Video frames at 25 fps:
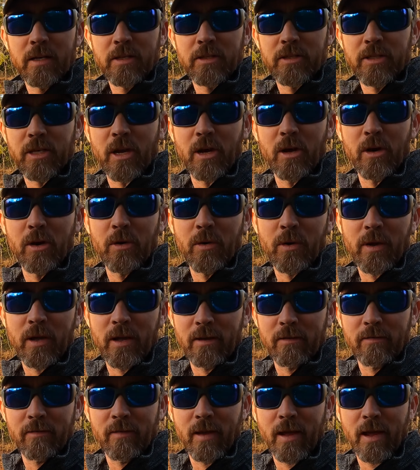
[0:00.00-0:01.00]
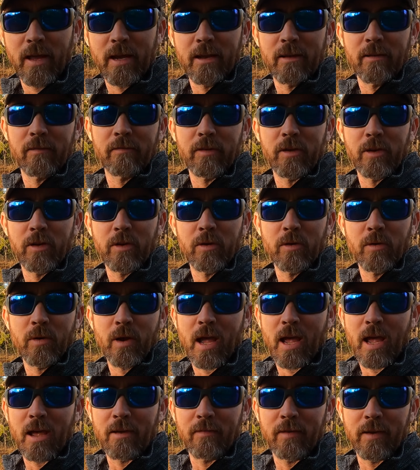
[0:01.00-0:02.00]
So if any of you
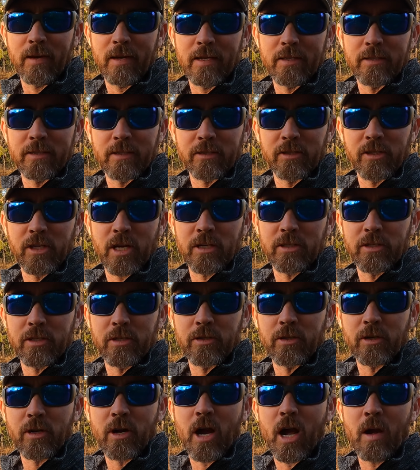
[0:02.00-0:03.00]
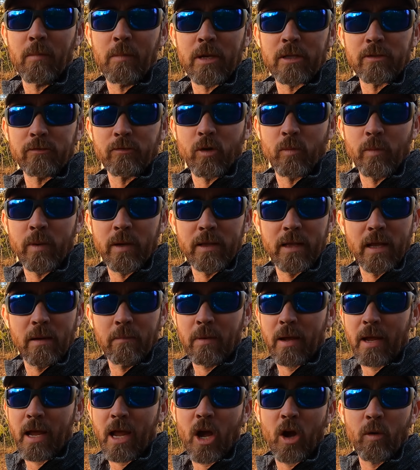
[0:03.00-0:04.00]
have any suggestions or comments for me that
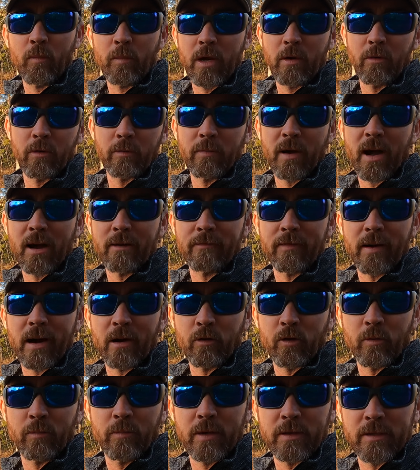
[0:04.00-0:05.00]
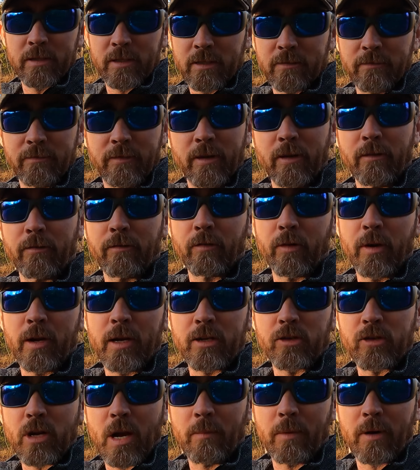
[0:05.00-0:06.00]
may help me with my firewood business, feel free
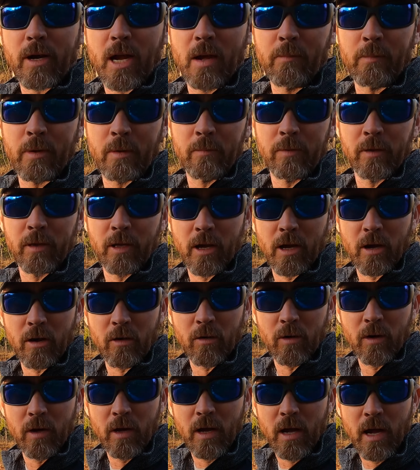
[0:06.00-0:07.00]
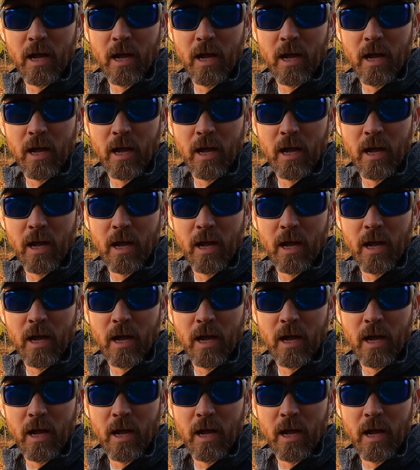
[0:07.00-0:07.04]
to drop a comment below.